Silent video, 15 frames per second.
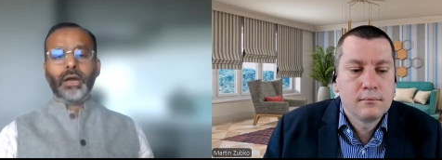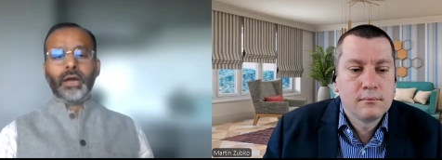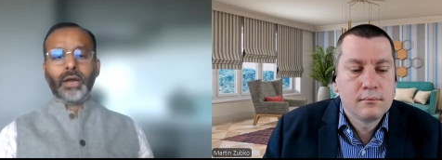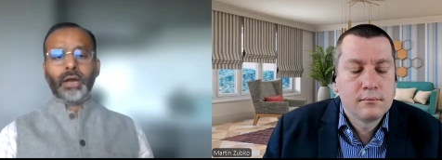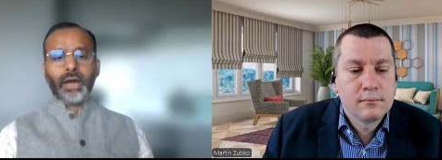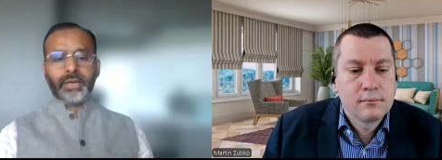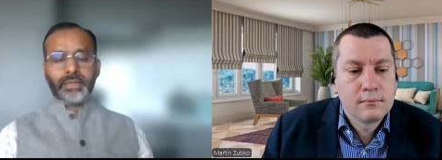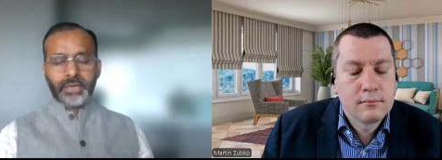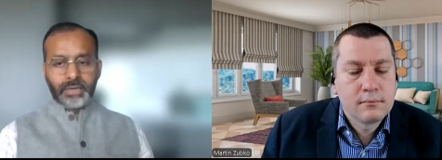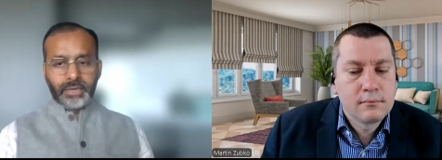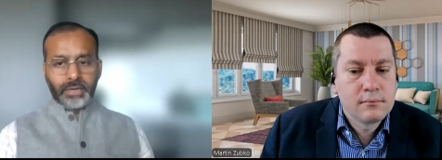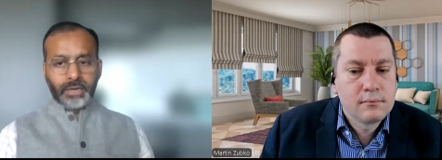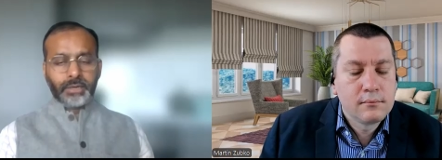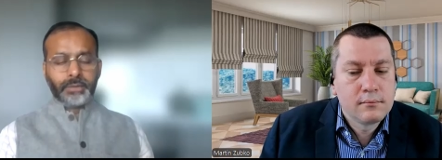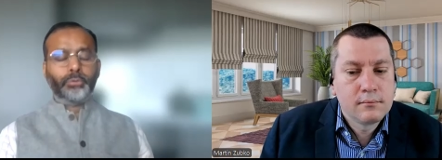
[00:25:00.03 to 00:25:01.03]
Speaker 1: I
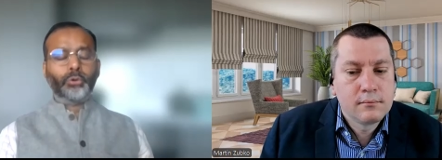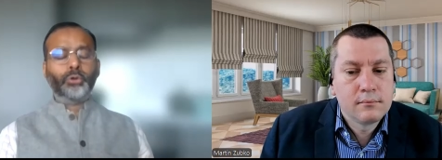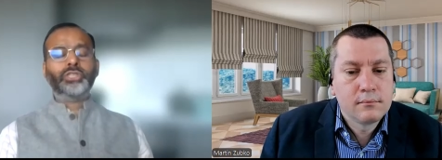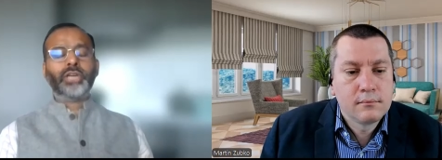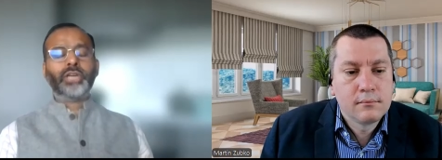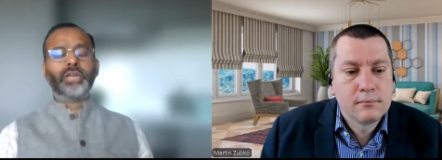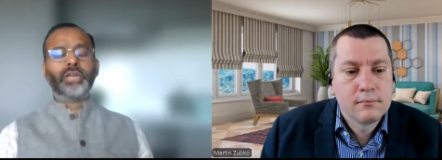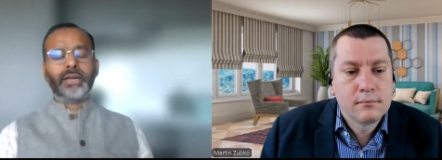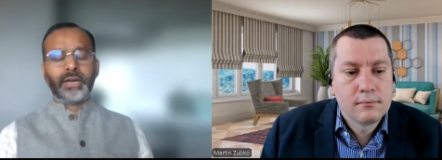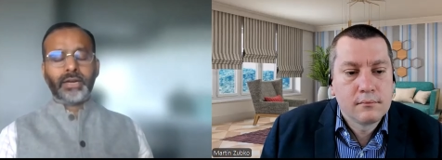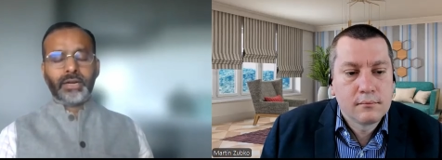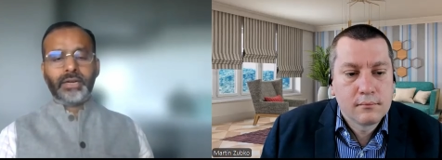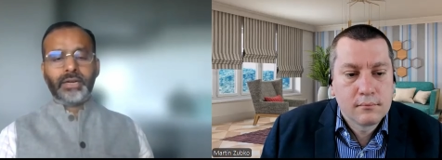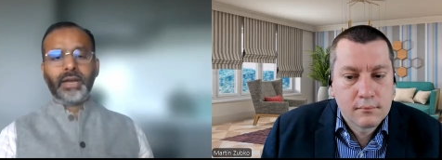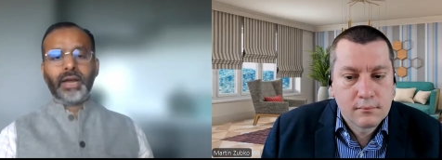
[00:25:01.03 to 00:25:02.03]
think both
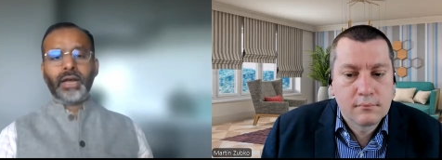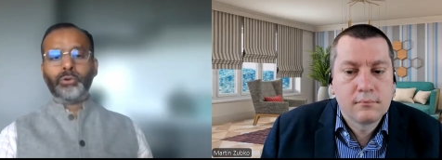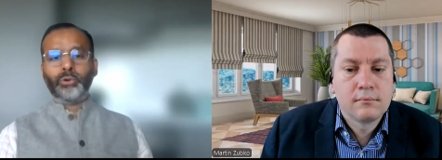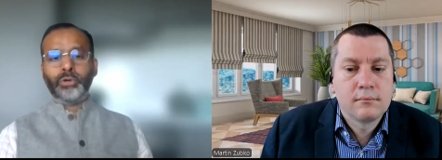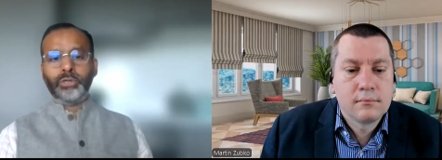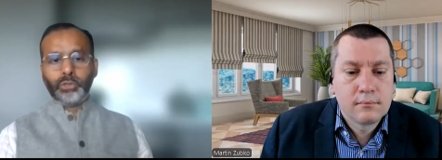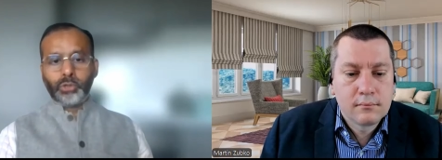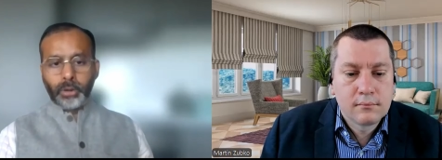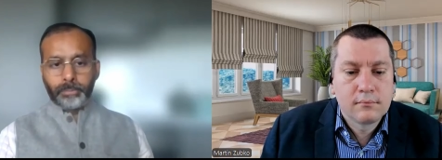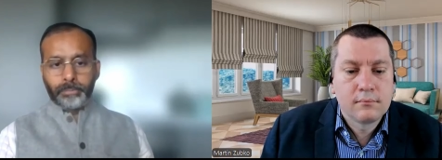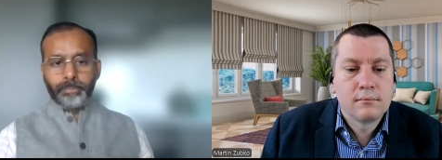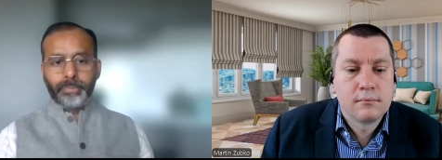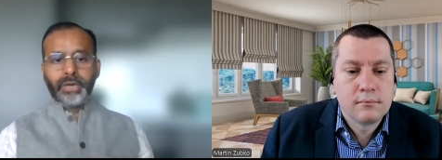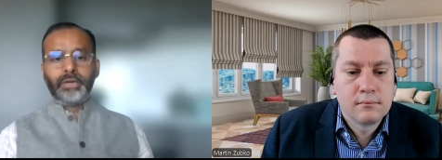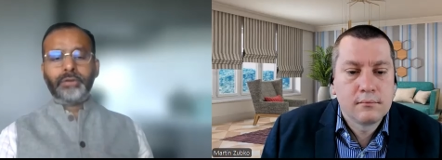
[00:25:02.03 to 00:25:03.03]
China and India are going to
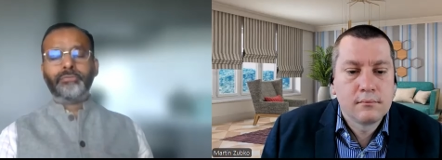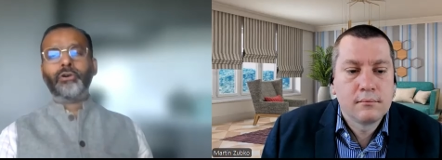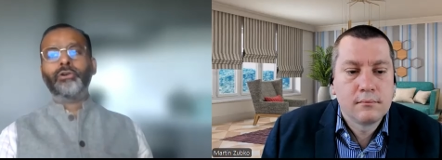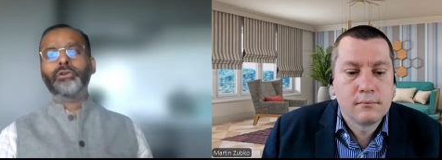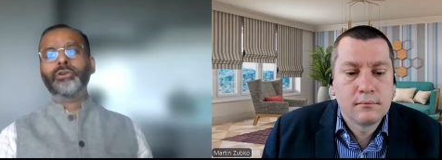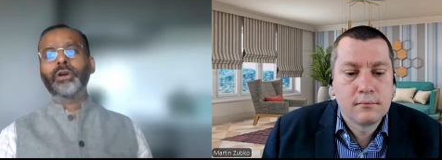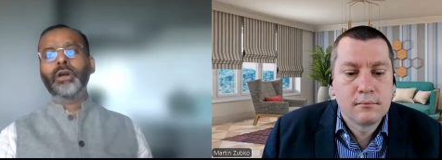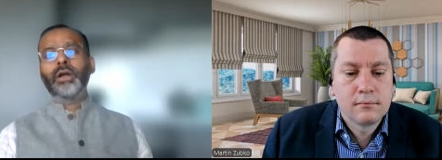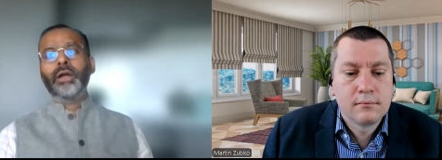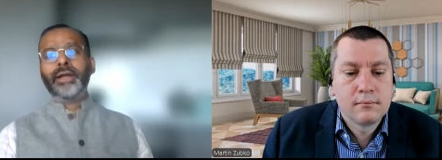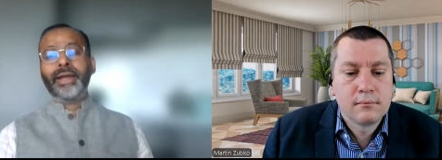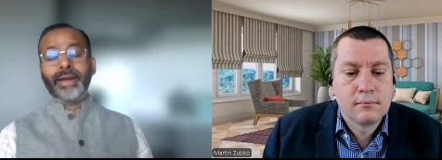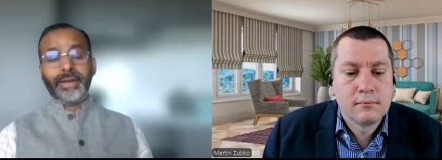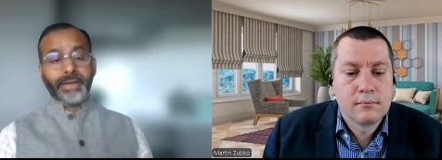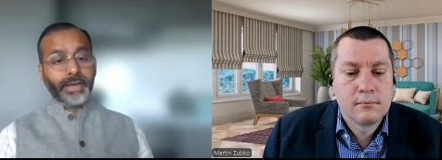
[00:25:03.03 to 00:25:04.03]
compete for
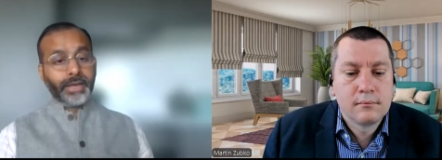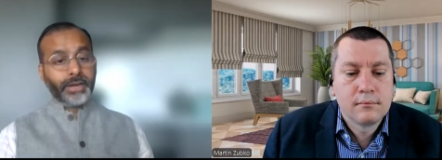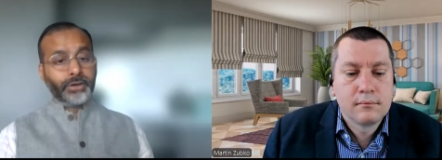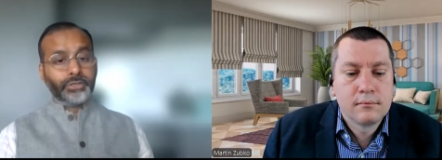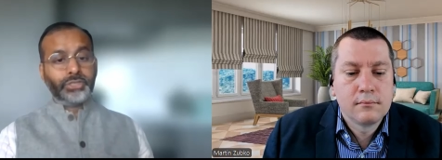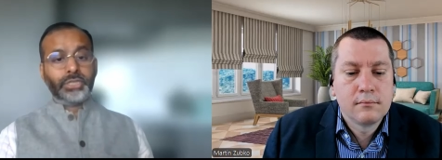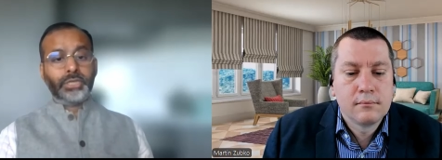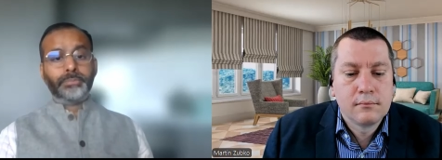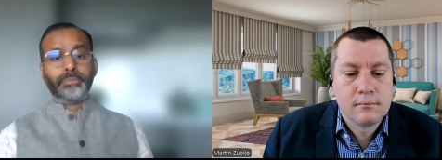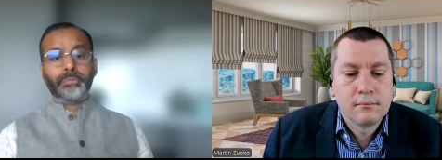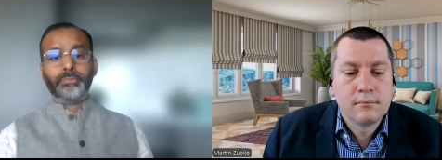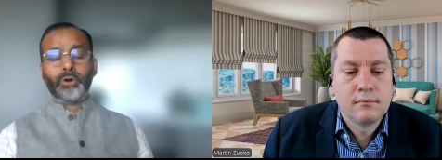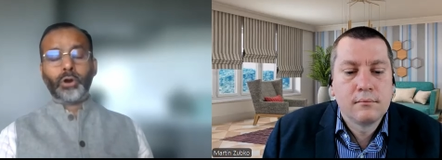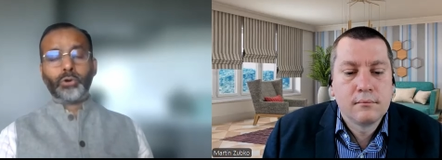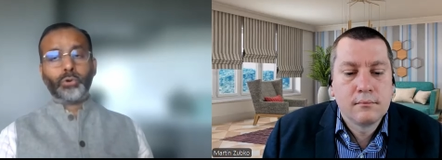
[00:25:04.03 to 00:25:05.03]
getting energy
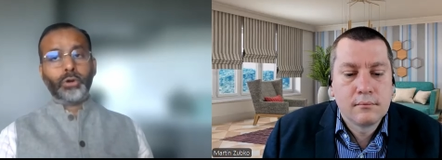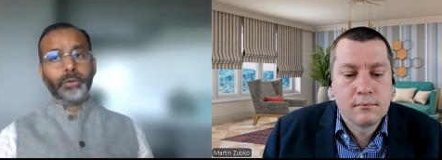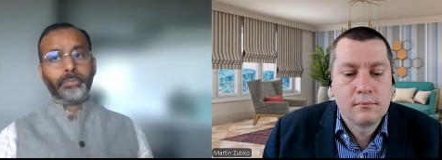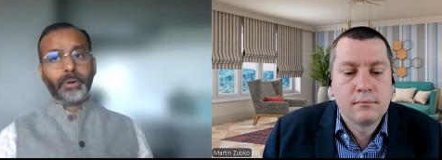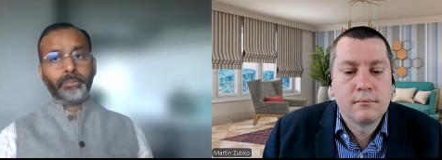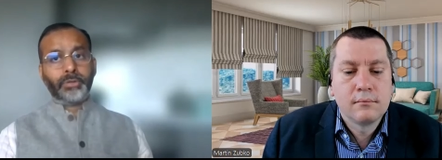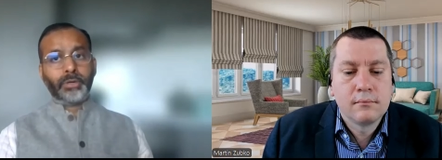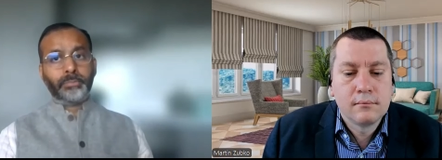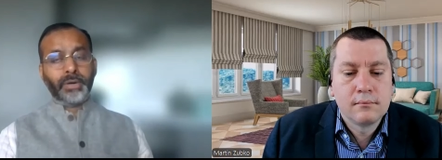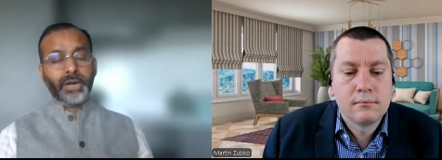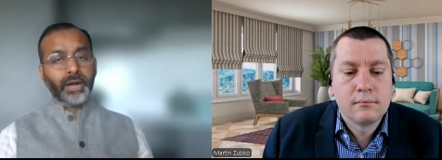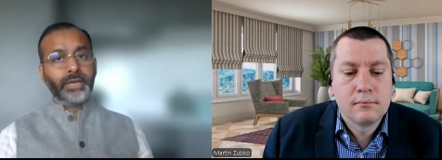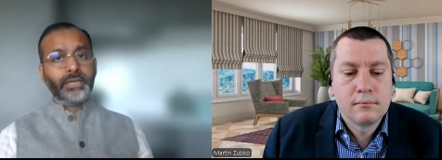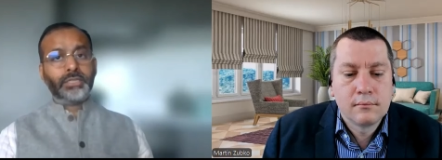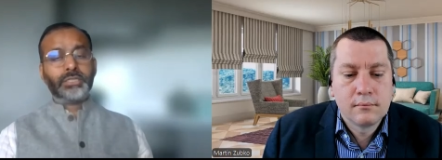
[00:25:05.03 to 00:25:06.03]
not only from the
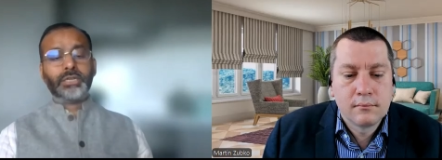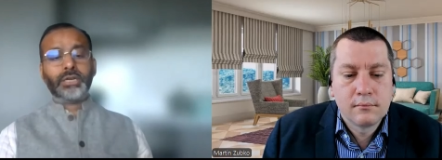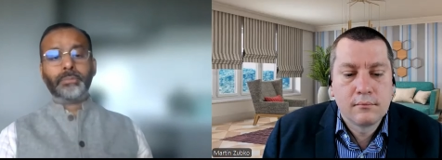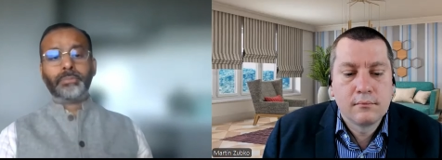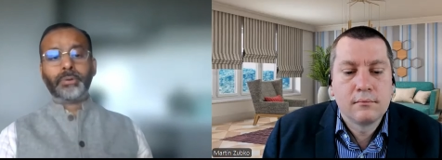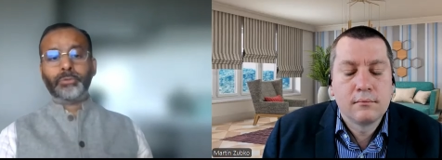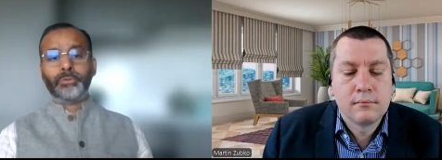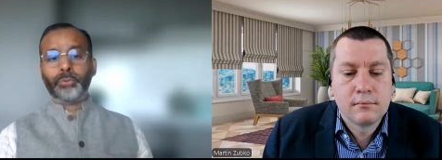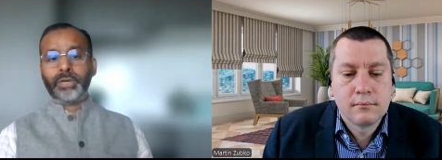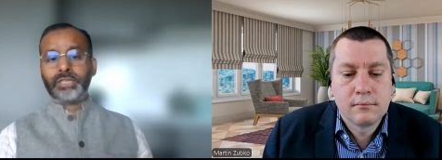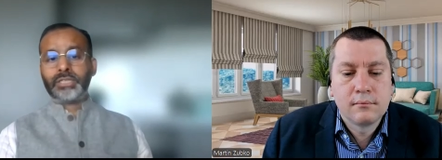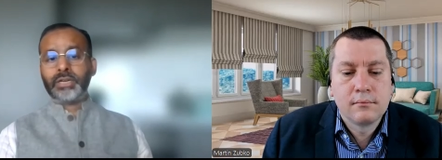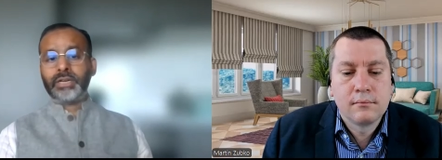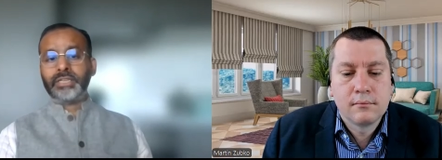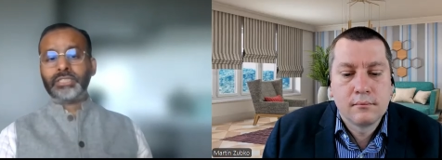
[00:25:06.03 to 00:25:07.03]
Middle East, from the
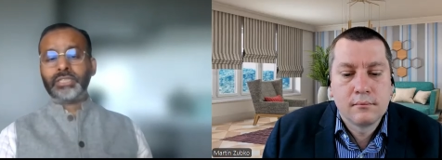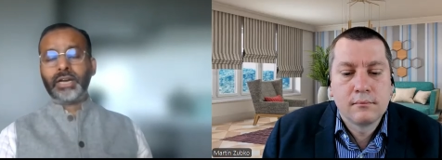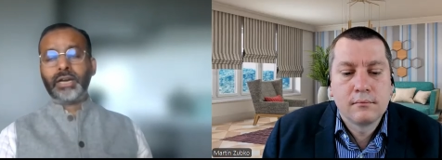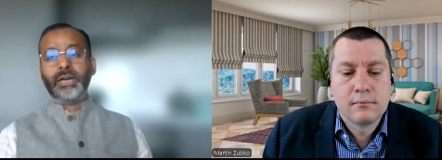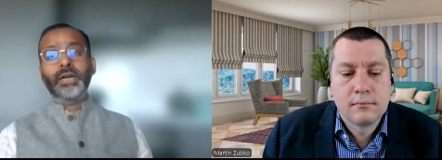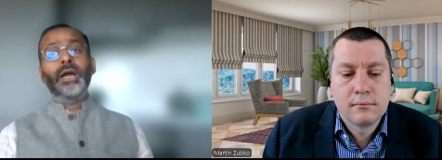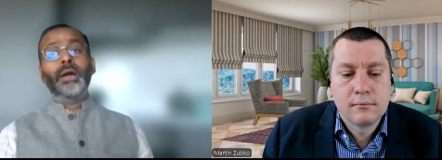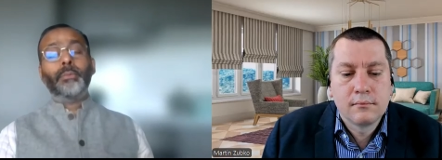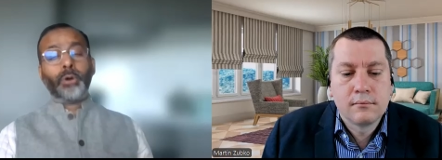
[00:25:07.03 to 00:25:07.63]
Western Asia,